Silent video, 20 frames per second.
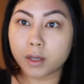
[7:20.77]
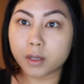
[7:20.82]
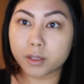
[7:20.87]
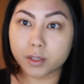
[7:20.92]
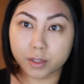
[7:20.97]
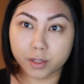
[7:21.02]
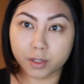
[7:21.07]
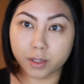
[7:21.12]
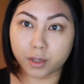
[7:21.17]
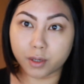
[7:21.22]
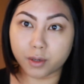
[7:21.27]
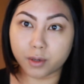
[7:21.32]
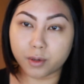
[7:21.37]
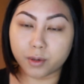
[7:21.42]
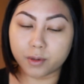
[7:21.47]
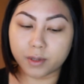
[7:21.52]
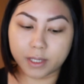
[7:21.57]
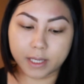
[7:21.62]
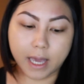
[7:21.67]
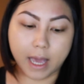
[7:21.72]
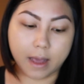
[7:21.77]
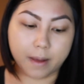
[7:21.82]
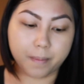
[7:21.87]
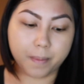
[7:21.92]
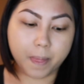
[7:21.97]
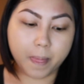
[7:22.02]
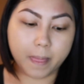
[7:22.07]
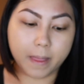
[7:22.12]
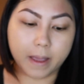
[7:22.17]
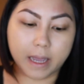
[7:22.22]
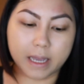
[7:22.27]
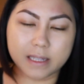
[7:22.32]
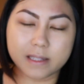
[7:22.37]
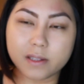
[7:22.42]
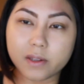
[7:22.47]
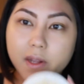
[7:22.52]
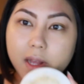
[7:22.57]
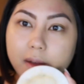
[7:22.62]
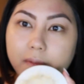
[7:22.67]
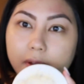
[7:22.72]
So yeah, I
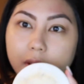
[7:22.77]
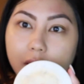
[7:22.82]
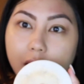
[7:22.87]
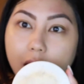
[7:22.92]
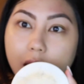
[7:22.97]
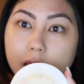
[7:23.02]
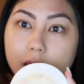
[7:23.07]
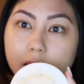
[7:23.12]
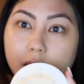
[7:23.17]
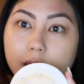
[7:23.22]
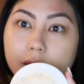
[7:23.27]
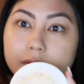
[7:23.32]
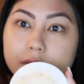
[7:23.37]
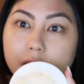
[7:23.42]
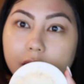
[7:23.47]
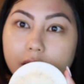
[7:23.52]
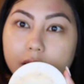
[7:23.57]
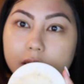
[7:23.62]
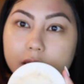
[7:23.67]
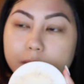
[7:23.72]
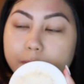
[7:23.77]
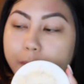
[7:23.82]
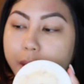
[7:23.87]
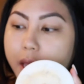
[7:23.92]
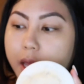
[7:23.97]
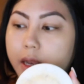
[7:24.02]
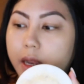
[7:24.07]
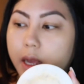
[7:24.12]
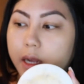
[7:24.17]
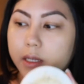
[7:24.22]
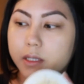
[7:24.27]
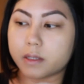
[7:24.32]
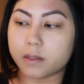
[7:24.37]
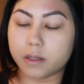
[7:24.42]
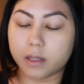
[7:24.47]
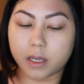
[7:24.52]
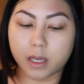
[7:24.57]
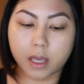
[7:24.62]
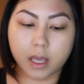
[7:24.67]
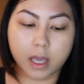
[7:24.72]
still have a lot left on this pan
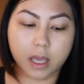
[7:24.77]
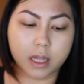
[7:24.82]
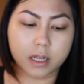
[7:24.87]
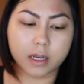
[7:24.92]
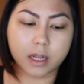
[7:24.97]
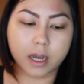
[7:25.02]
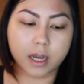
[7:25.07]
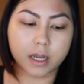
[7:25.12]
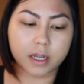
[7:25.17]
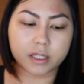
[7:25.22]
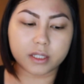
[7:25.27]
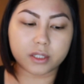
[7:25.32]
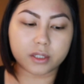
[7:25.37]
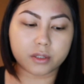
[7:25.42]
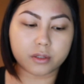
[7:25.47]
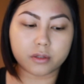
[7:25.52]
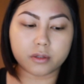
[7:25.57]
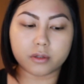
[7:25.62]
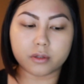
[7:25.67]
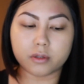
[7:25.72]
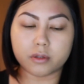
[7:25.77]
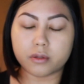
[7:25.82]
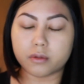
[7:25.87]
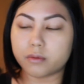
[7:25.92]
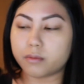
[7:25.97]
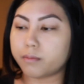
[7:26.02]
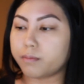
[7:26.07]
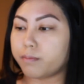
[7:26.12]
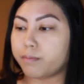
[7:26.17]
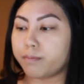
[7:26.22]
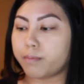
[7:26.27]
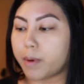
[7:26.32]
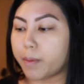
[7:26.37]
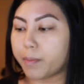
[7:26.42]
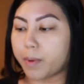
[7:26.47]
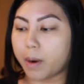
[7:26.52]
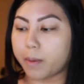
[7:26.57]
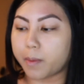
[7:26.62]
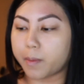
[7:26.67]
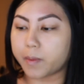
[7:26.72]
actually, and I'm
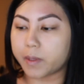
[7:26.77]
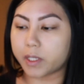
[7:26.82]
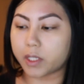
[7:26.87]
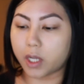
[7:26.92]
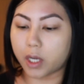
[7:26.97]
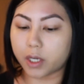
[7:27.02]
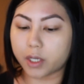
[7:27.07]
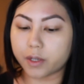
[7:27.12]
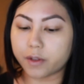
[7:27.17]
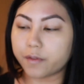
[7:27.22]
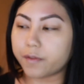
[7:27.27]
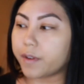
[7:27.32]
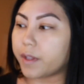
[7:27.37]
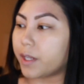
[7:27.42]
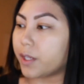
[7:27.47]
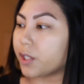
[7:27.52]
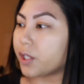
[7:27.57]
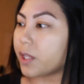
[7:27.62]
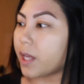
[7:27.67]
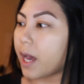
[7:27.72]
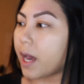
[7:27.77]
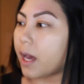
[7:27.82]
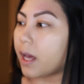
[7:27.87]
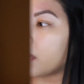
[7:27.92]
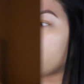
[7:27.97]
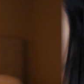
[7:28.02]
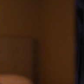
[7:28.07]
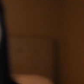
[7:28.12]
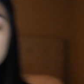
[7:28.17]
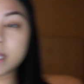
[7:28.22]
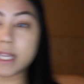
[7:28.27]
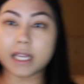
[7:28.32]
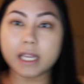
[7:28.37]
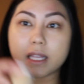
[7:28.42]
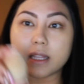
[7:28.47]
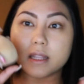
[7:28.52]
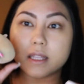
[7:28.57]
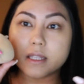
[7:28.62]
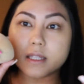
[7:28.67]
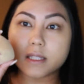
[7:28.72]
probably not going to finish that. And I'm
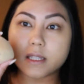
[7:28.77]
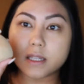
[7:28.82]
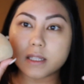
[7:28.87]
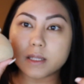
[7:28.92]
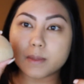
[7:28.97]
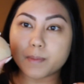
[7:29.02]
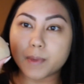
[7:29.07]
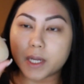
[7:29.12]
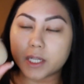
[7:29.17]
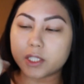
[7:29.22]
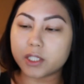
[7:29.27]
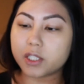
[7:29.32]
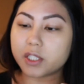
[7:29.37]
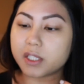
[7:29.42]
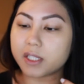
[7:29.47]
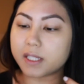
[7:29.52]
taking this sponge.